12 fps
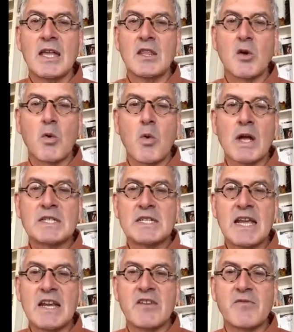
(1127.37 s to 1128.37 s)
and the
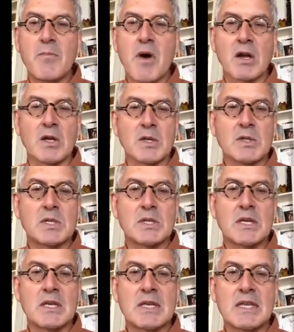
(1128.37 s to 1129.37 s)
quantitative models
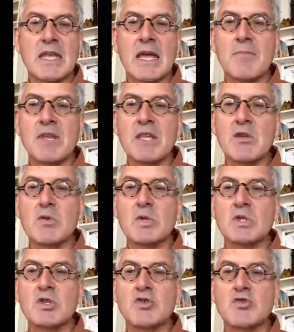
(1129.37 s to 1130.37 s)
can be
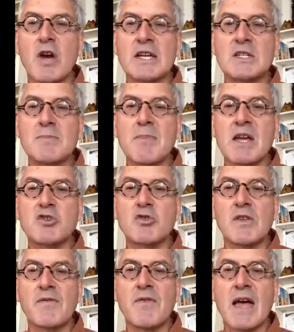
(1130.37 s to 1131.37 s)
used to try to
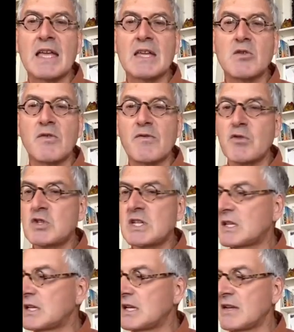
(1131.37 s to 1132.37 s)
measure the value of
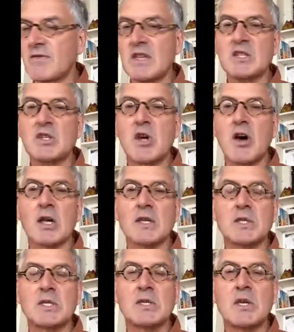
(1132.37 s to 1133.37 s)
utility of these
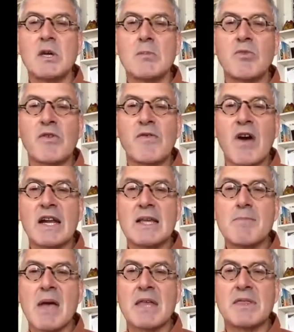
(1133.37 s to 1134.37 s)
costs,
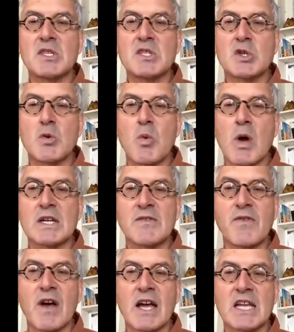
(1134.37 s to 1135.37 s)
providing methods to
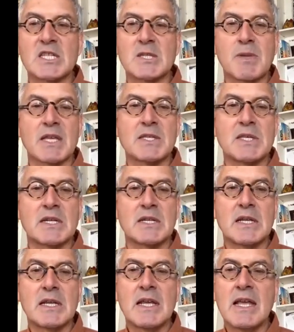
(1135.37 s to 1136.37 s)
quantify
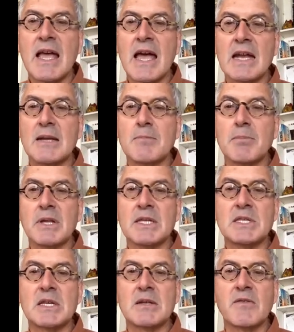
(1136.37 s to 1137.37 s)
explicit and
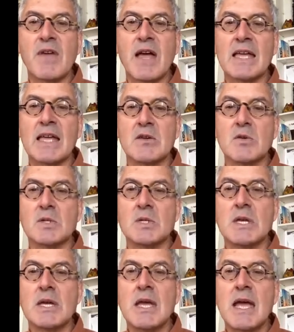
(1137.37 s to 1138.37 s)
implicit
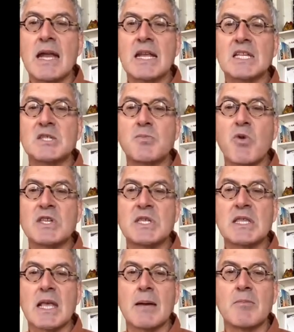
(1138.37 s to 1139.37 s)
values and
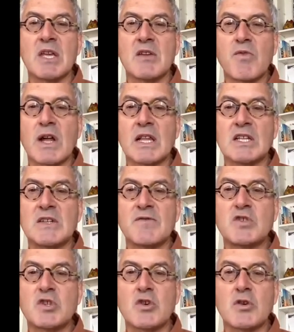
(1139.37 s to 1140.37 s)
expressing them in
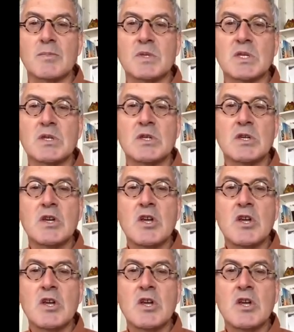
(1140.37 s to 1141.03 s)
relative terms.